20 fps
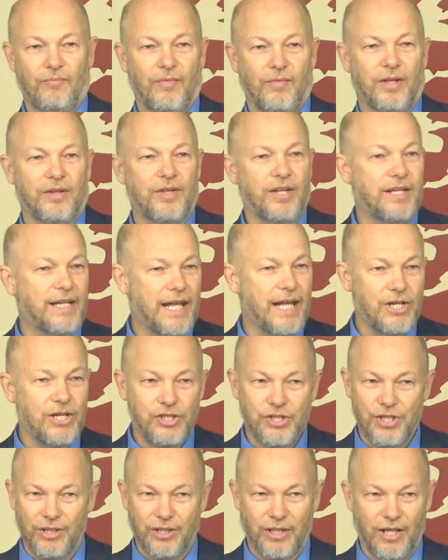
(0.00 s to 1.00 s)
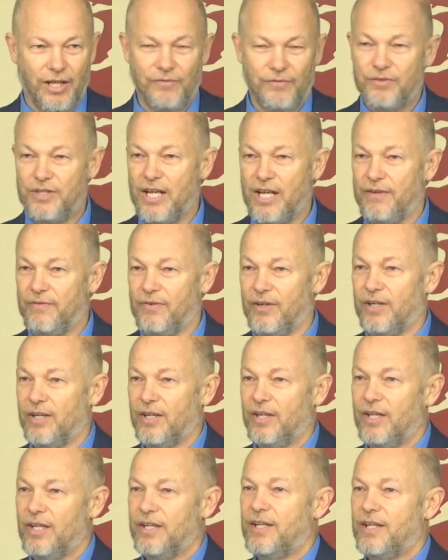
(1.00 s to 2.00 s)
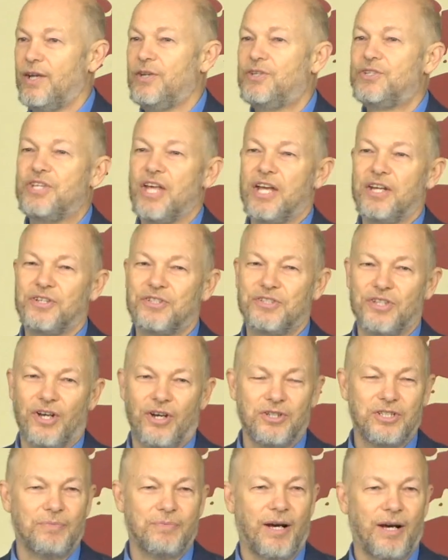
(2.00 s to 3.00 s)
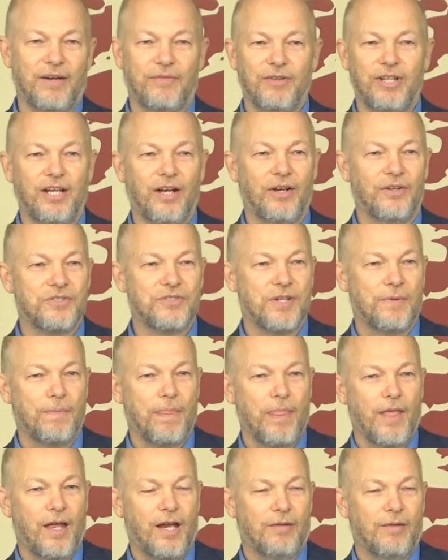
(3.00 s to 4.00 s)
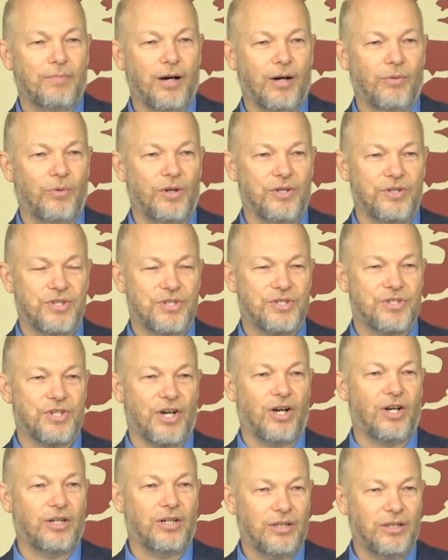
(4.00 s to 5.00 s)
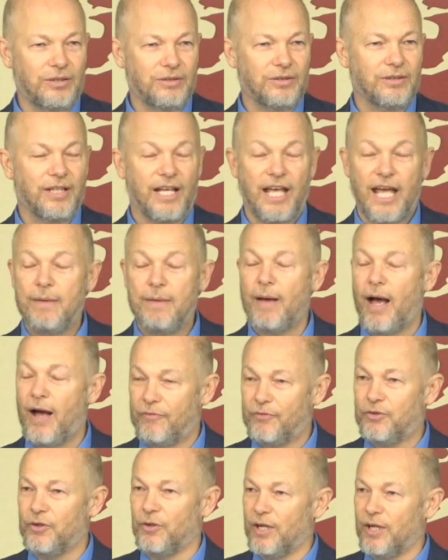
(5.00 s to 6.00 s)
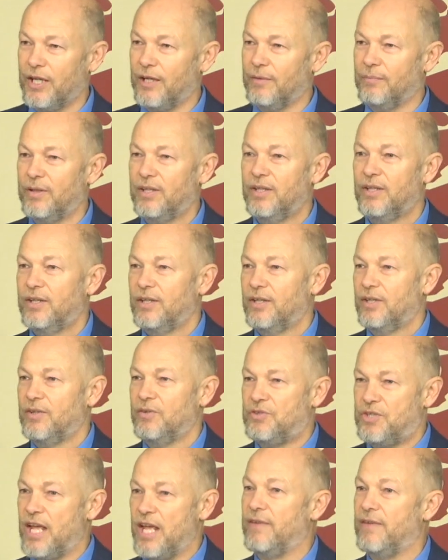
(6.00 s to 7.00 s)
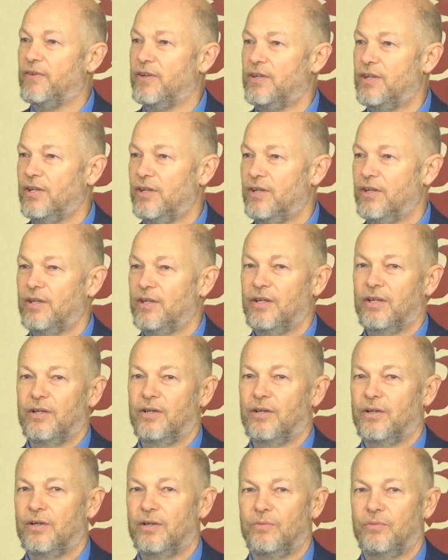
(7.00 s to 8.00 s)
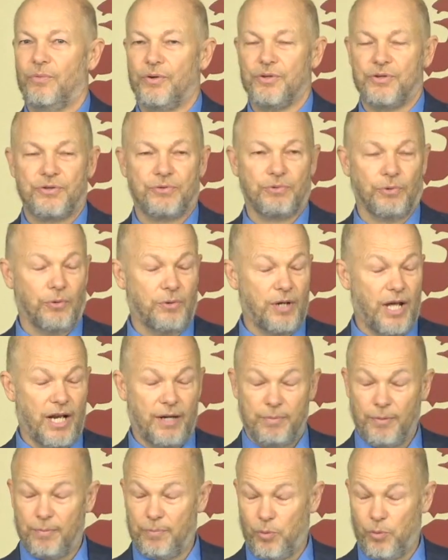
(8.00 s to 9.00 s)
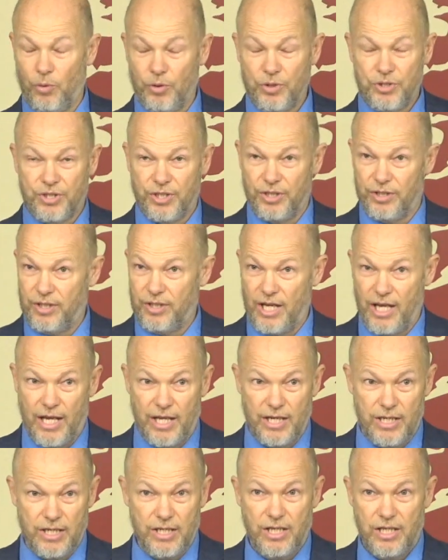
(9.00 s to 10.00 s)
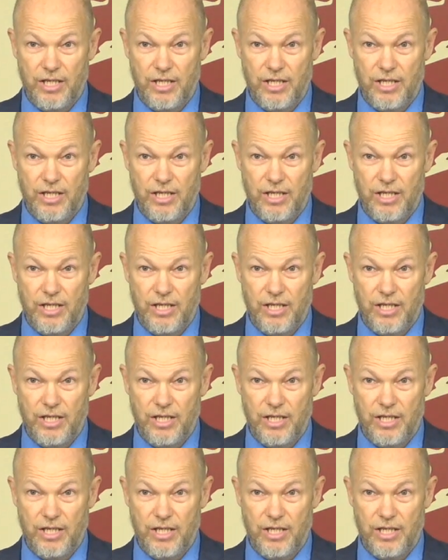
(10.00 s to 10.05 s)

The nation loved David. They sang songs about everything else. But when Saul came after him, David was thrown out of proportion and